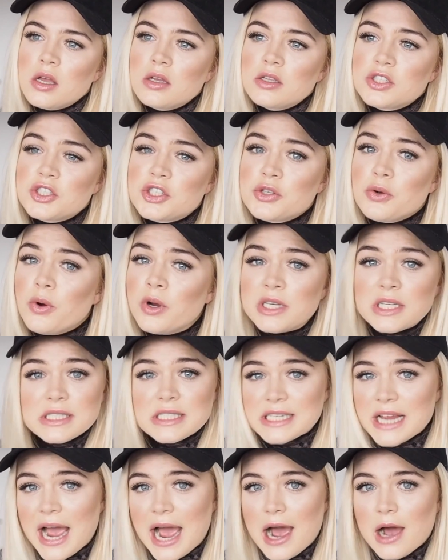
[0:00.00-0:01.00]

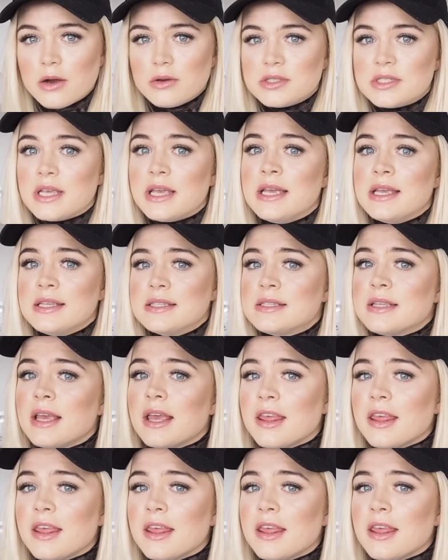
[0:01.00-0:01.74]
Shoreditch House is